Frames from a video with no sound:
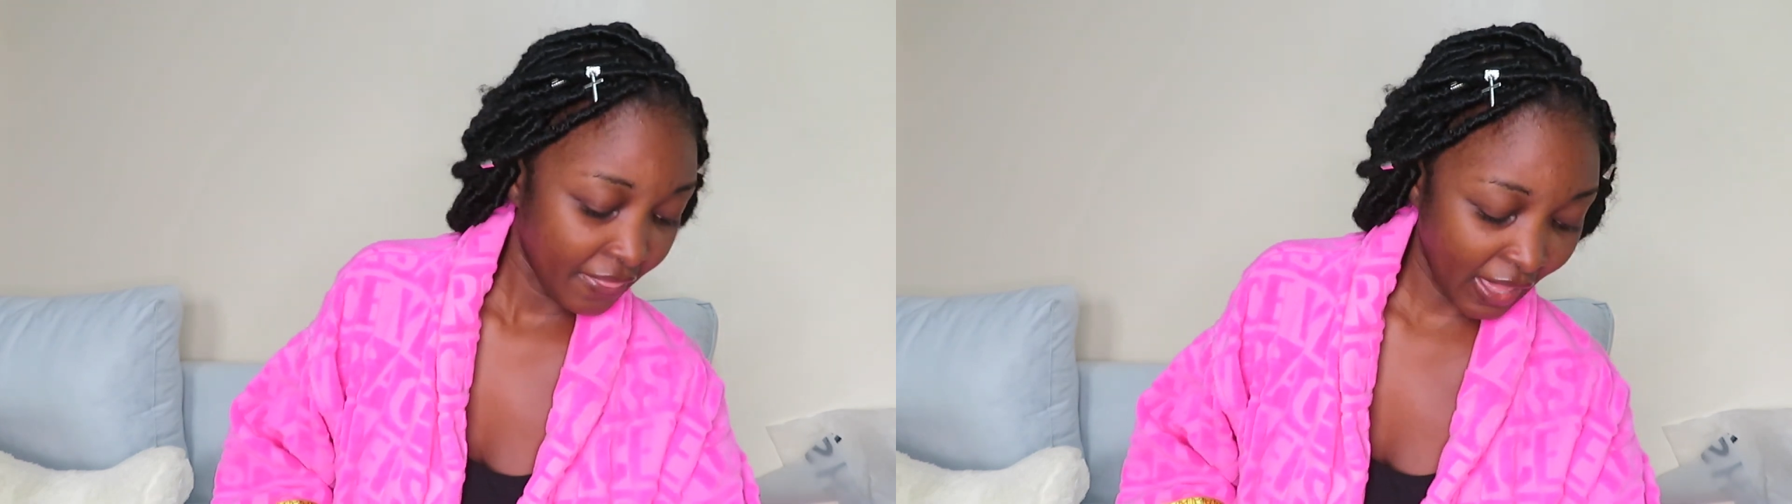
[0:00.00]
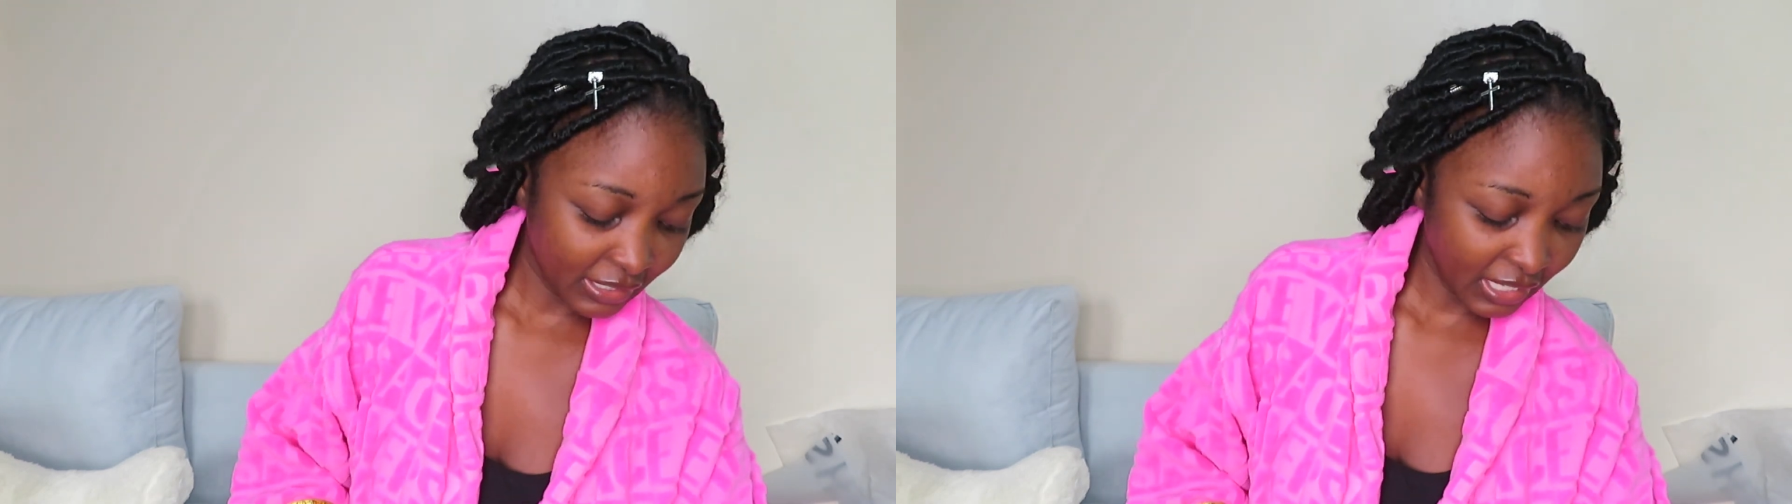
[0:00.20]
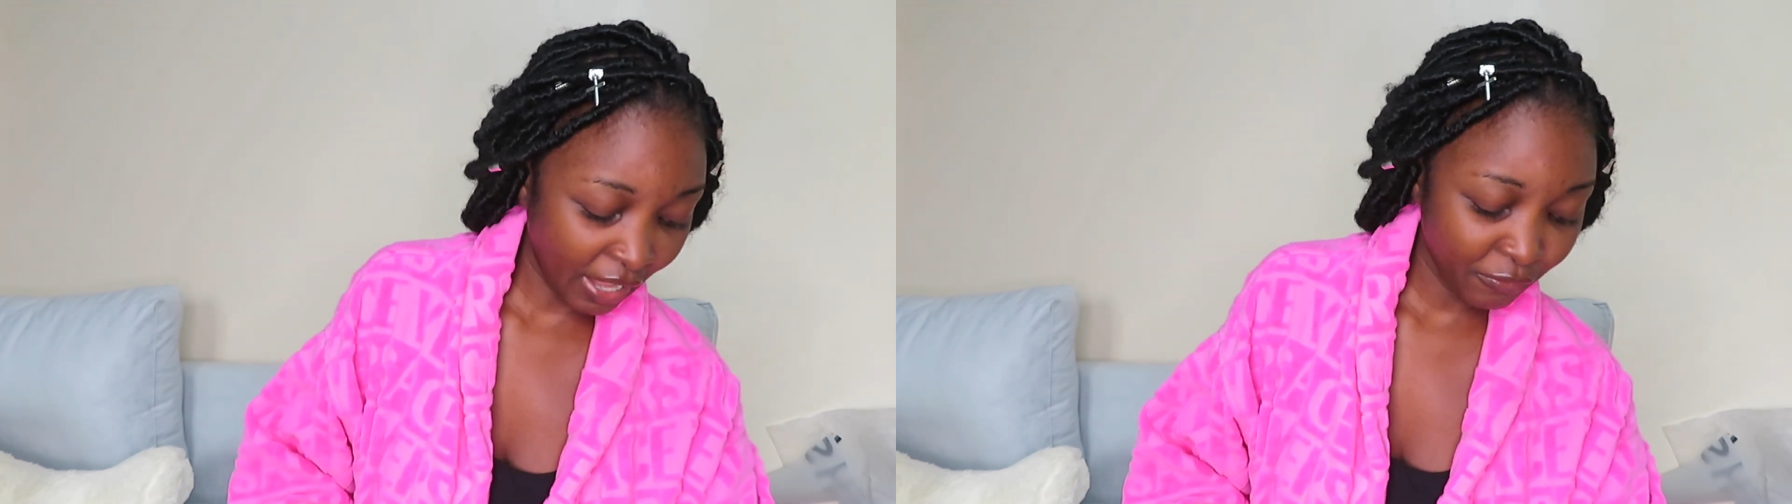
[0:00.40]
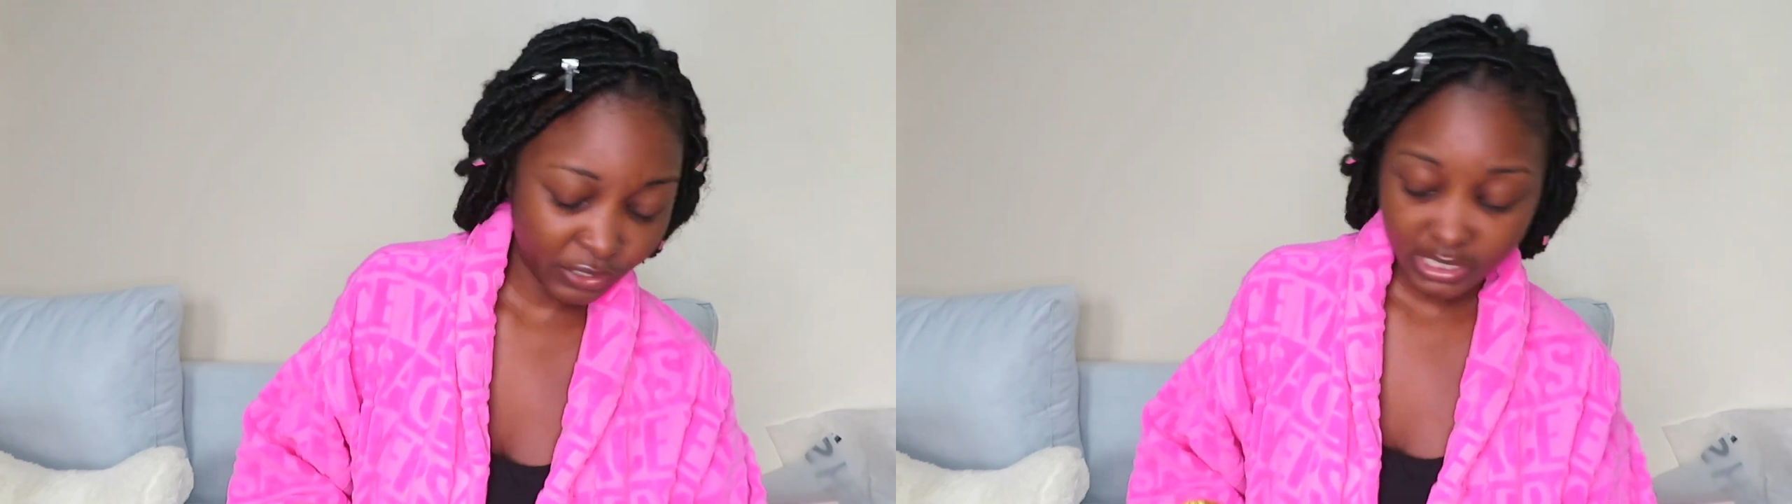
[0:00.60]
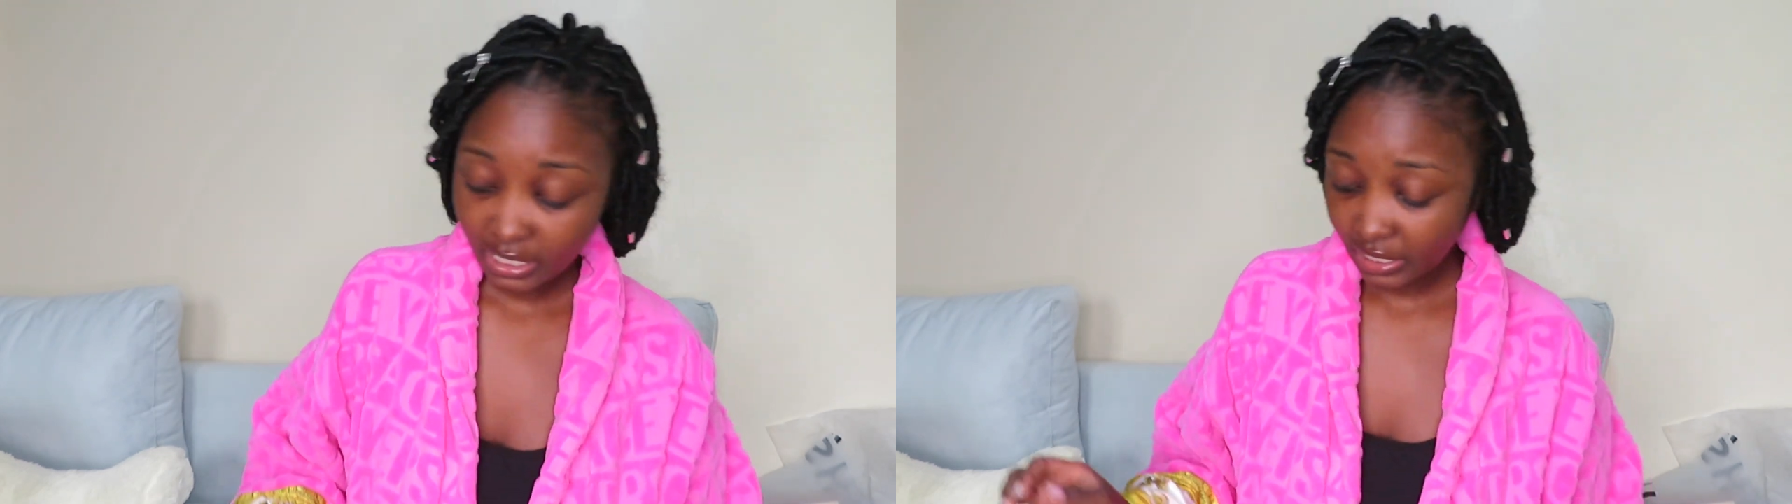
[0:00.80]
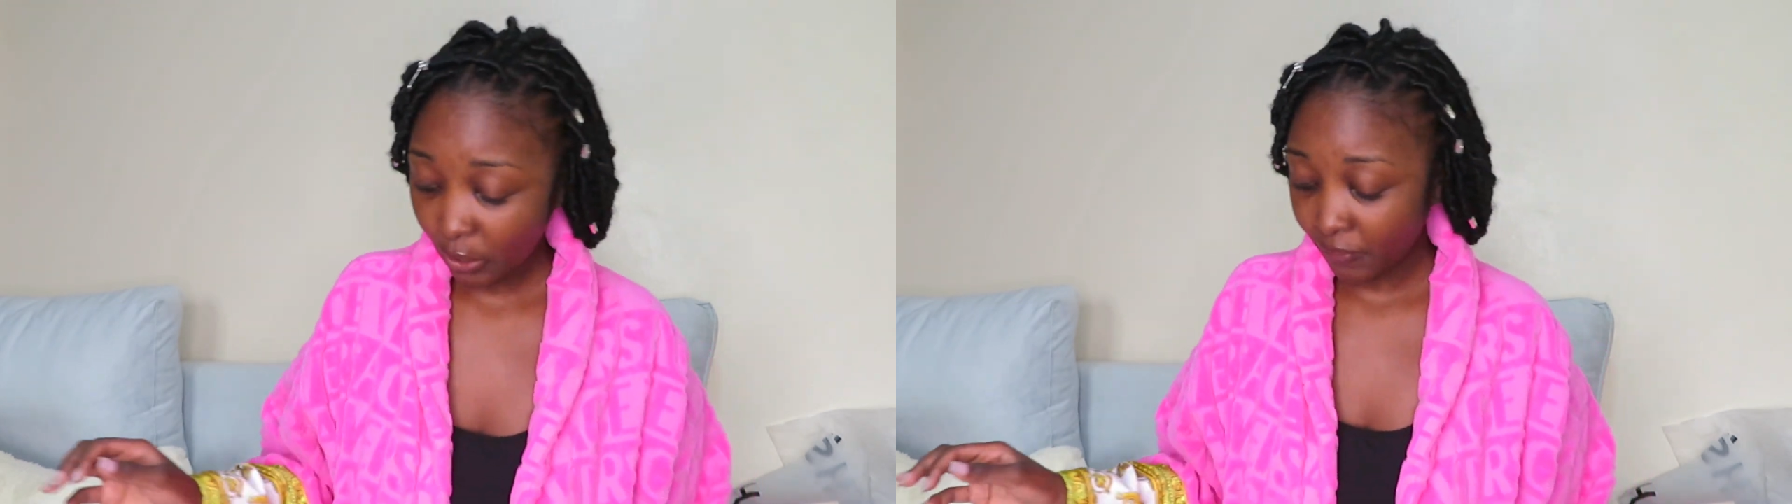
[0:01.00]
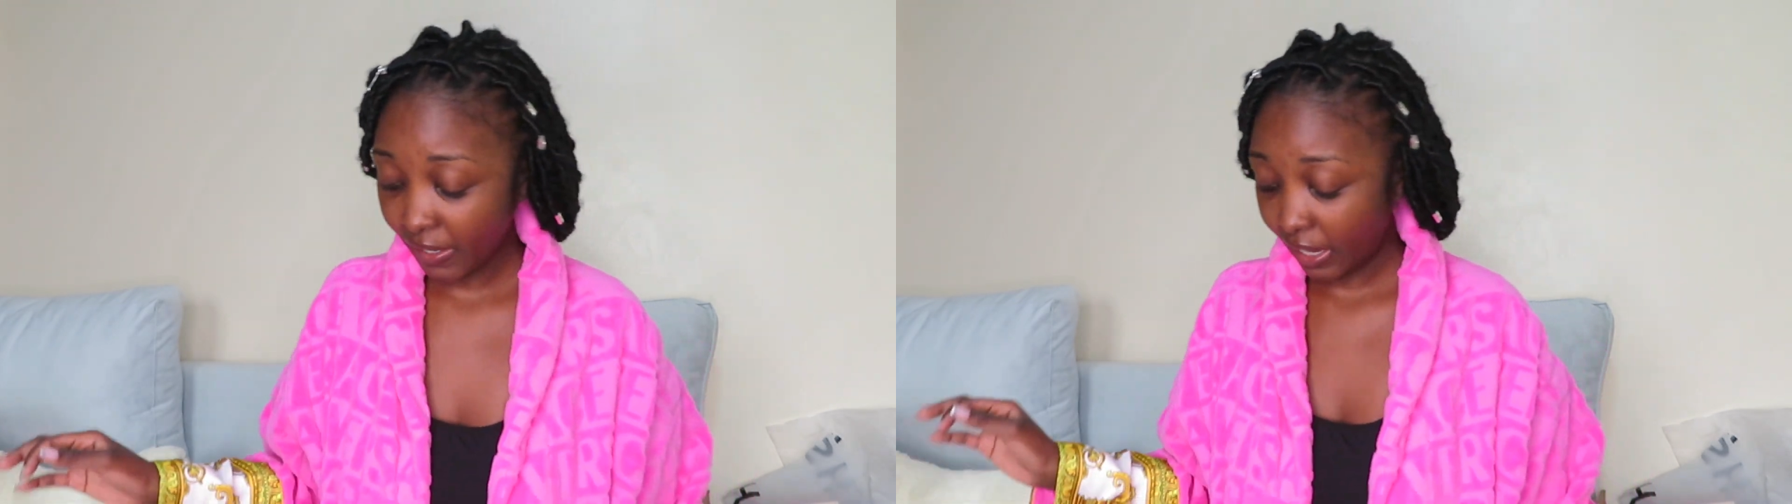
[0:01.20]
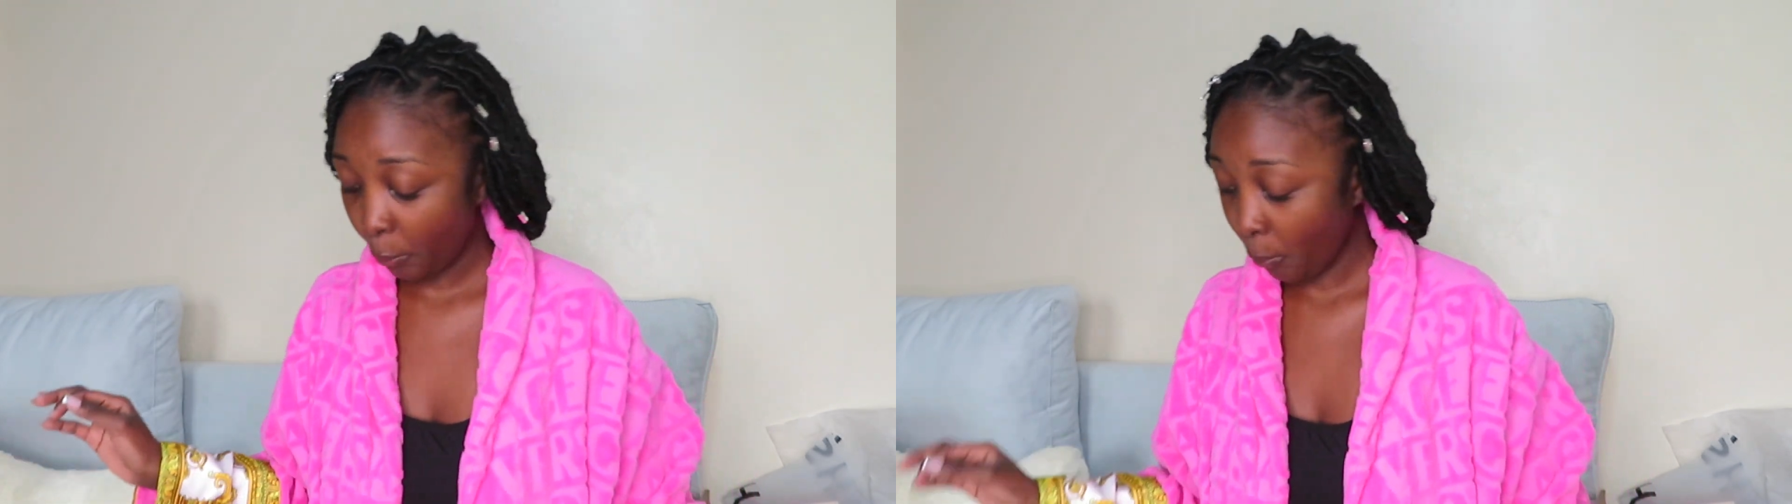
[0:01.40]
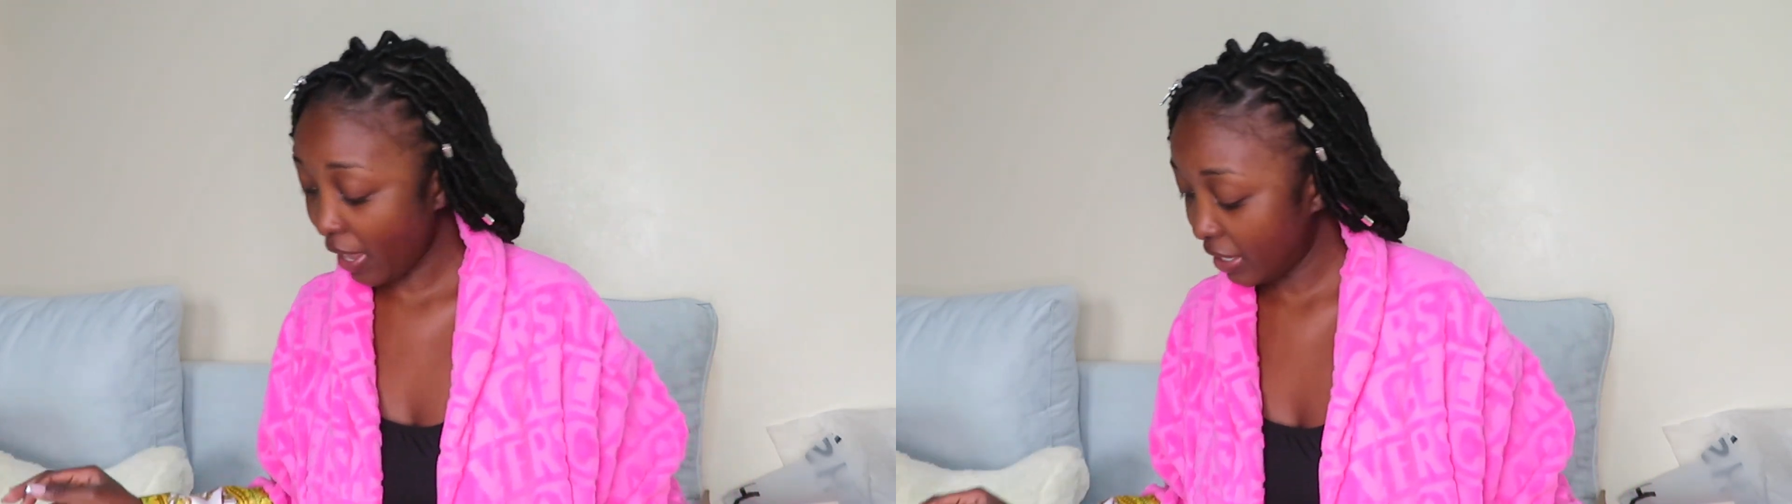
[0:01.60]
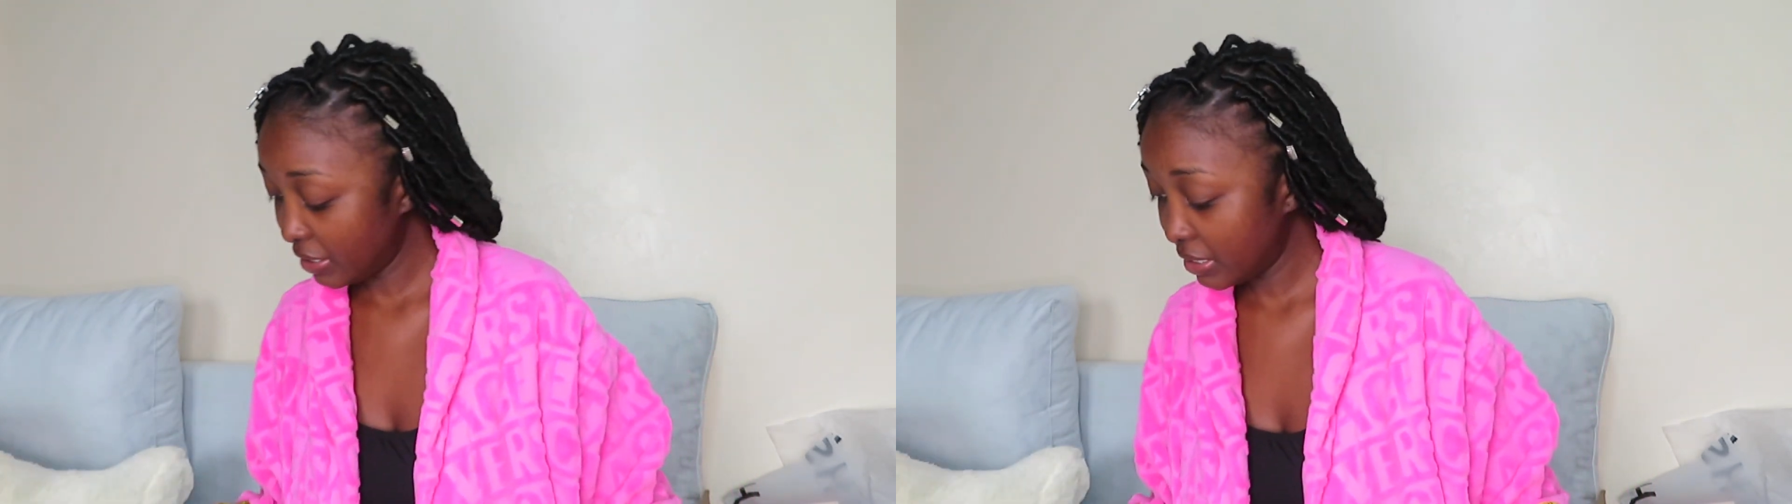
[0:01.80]
that I've written down that I
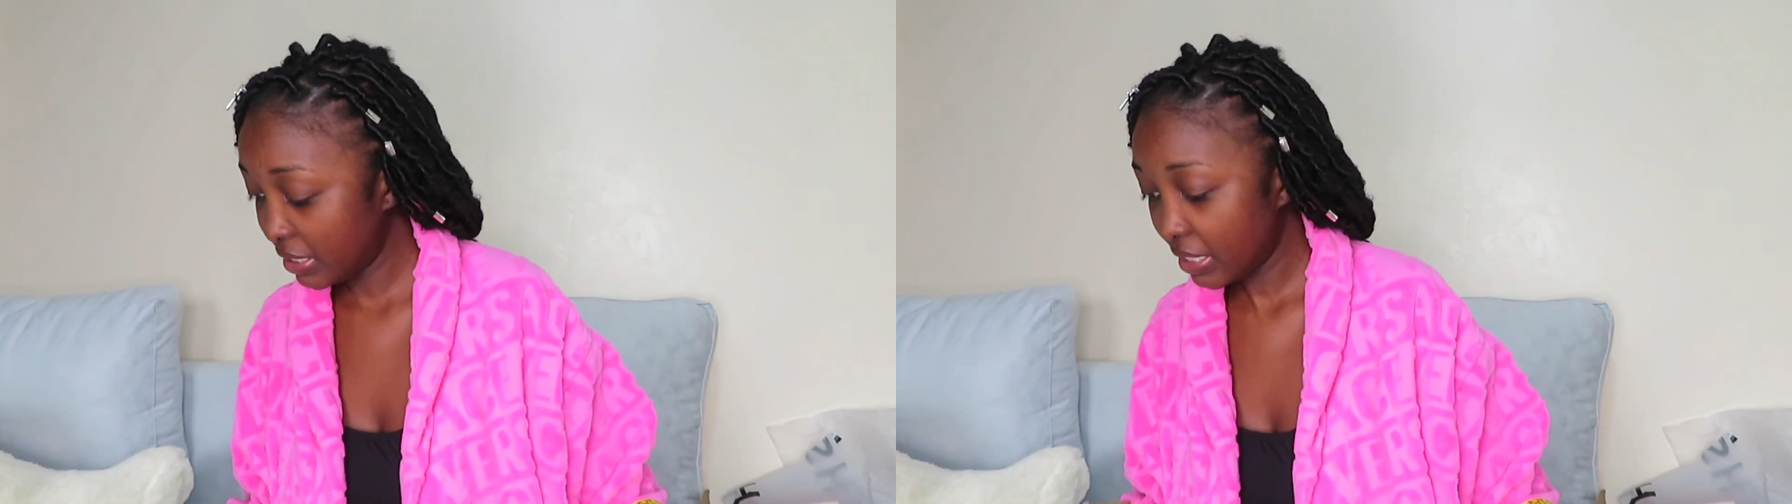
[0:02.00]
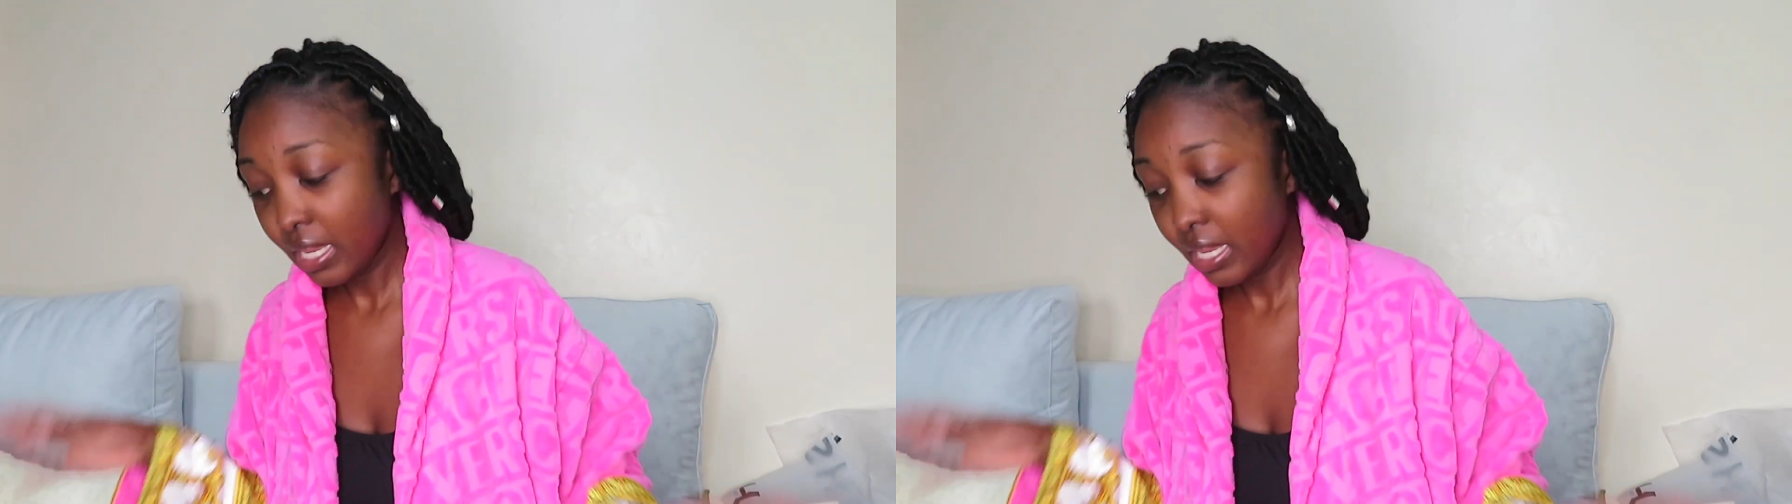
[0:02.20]
want,